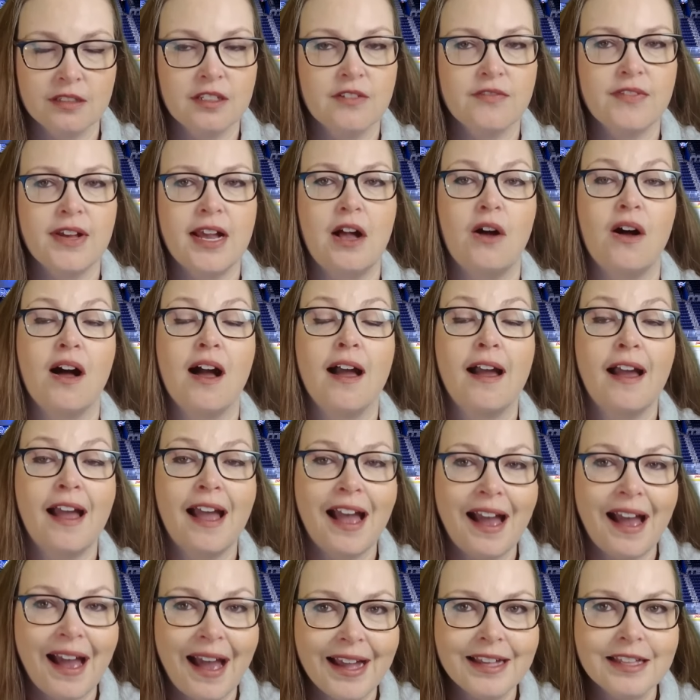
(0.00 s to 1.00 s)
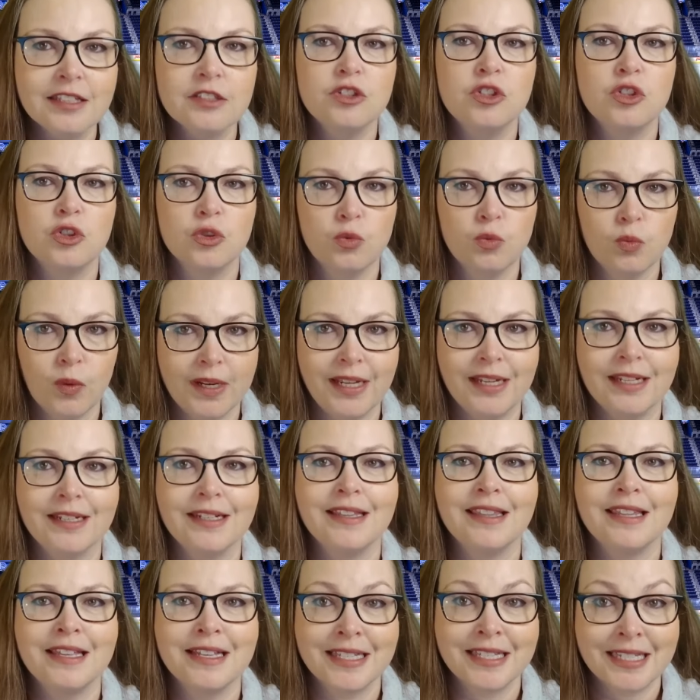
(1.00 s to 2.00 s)
Laval had to
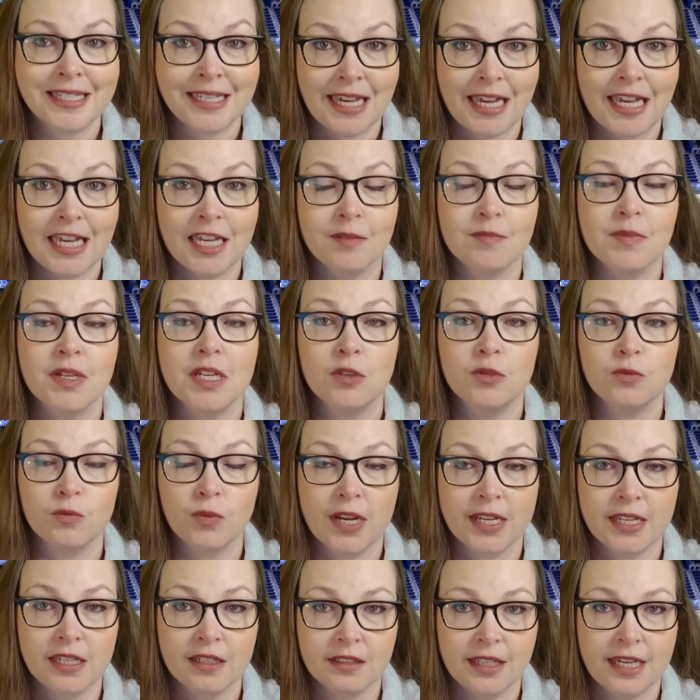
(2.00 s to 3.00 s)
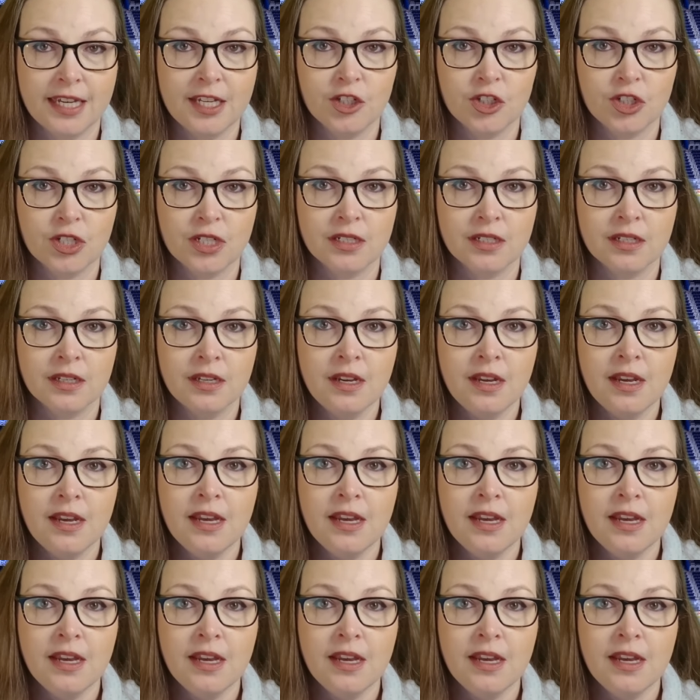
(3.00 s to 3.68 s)
win this game in regulation.